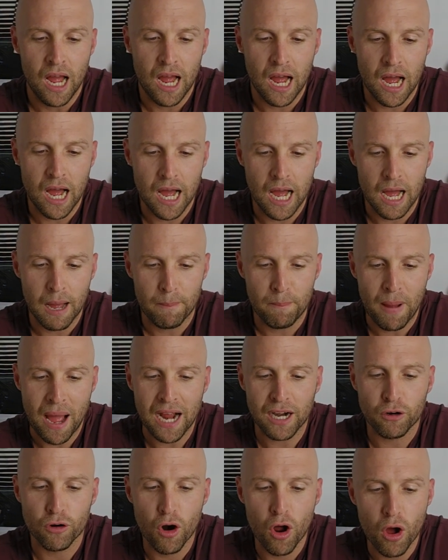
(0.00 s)

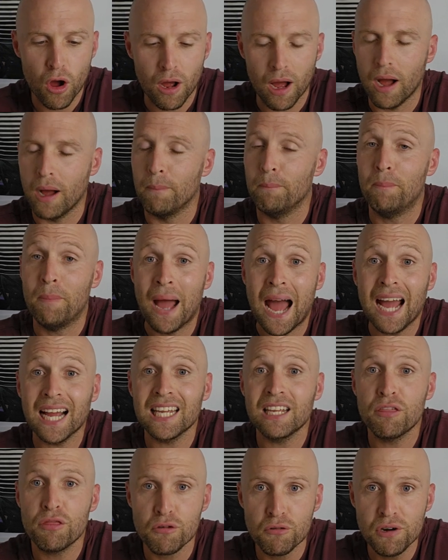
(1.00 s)
Back
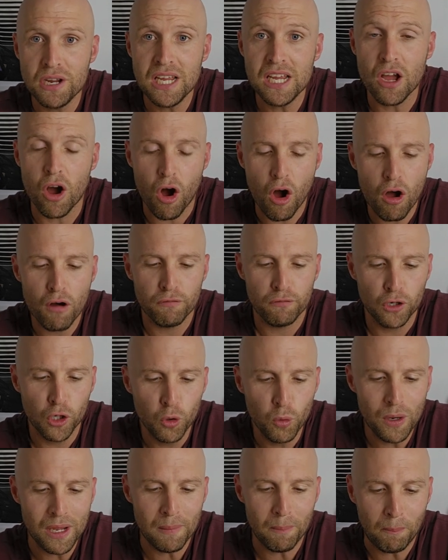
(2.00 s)
three of
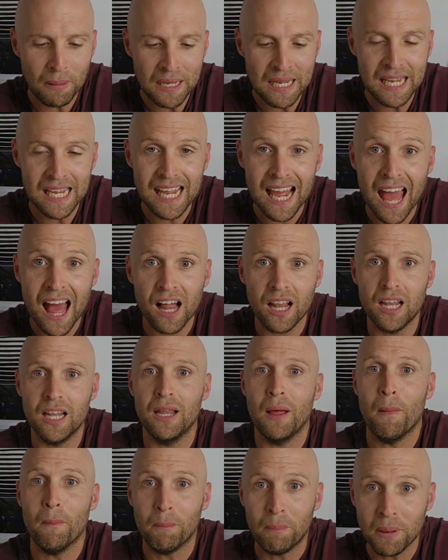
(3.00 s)
Louis
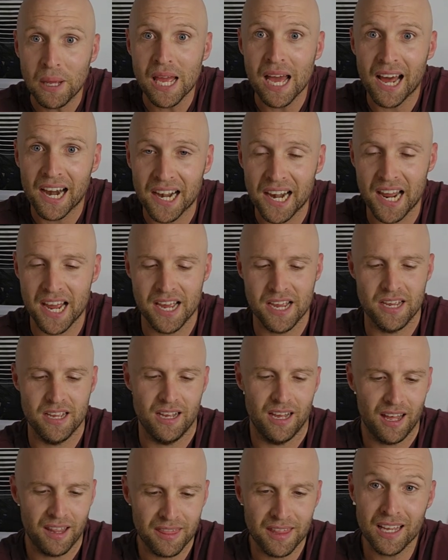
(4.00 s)
Biarre.
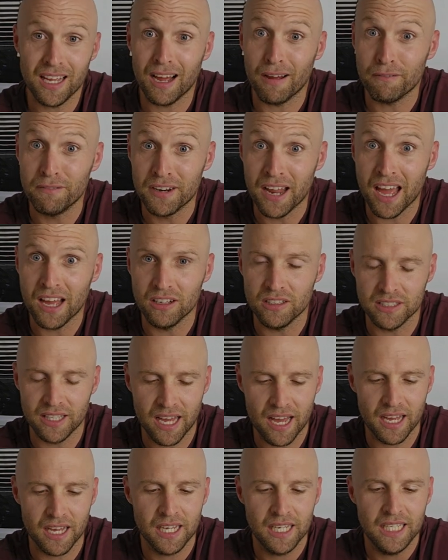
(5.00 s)
I think I've nailed
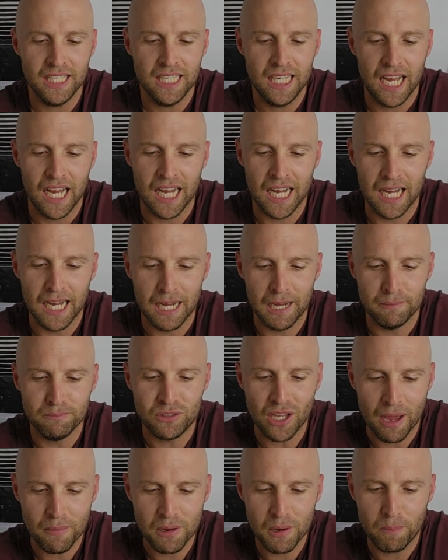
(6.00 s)
that.
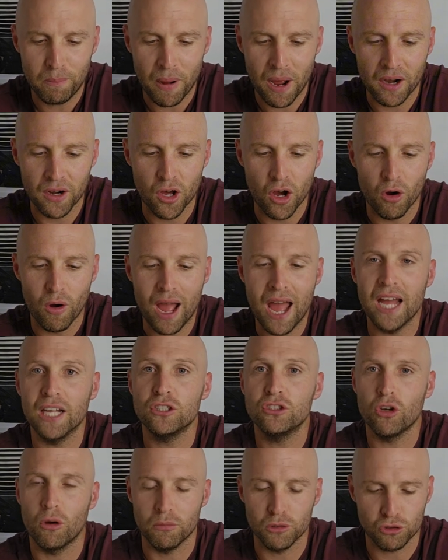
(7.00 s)
Damien Penaud
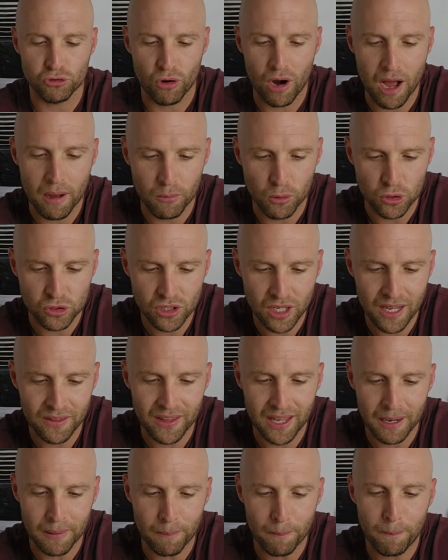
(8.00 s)
and Thomas Ramos. And
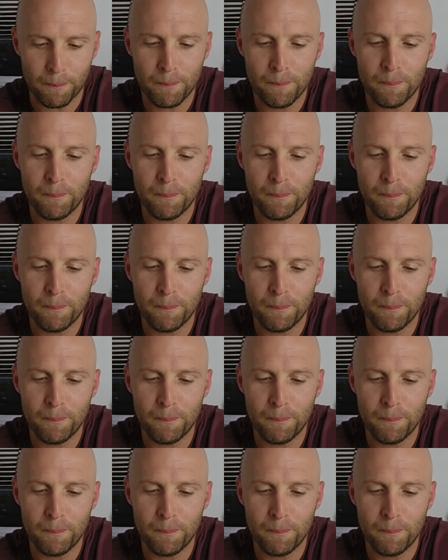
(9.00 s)
then